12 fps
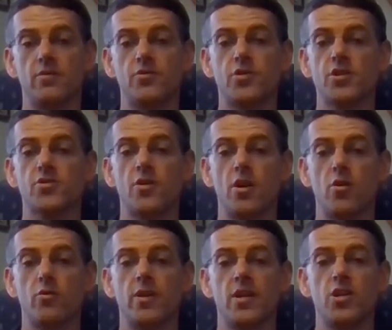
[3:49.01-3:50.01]
just
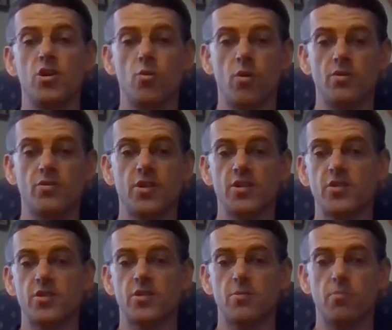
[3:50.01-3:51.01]
know that you are just
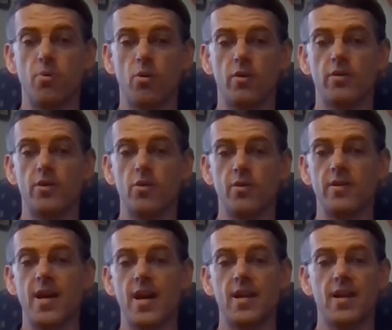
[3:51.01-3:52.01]
as important doing
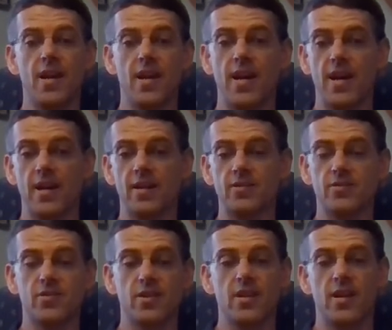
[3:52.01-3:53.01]
that
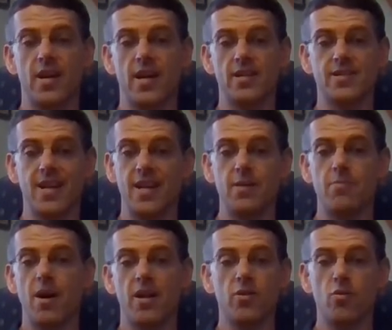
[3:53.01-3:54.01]
as
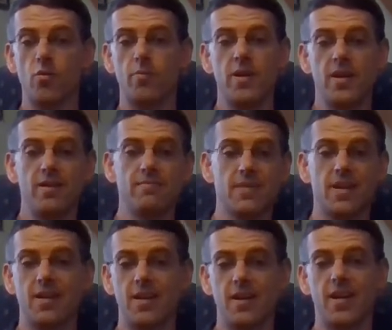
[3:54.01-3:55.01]
anybody who will be
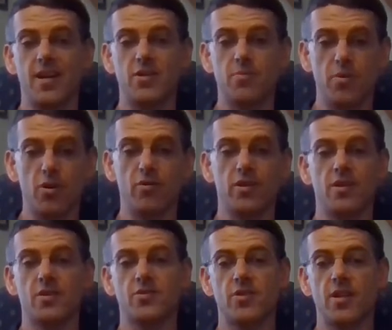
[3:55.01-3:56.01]
in the building
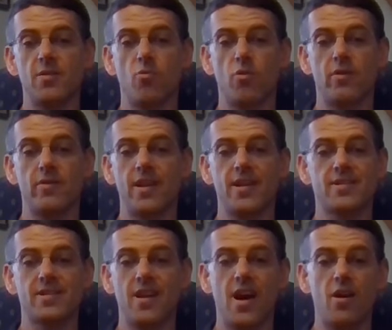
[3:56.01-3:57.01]
on Sunday morning. That
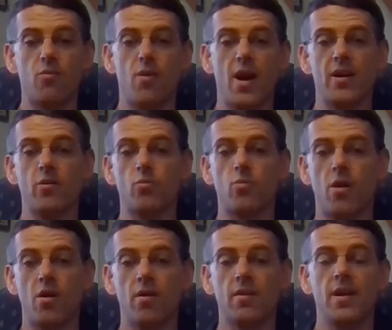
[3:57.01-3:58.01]
it's not right or
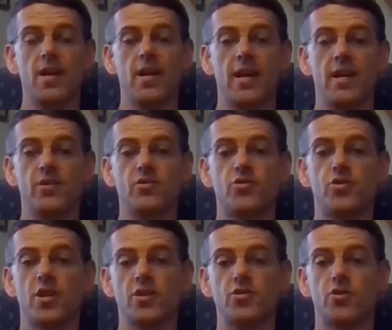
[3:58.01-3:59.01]
wrong. It is
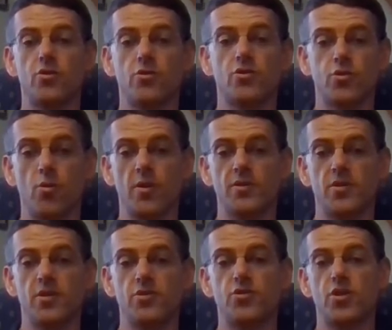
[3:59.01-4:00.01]
just your choice.
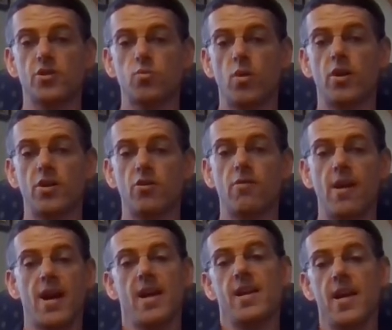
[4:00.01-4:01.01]
It is just where you're at and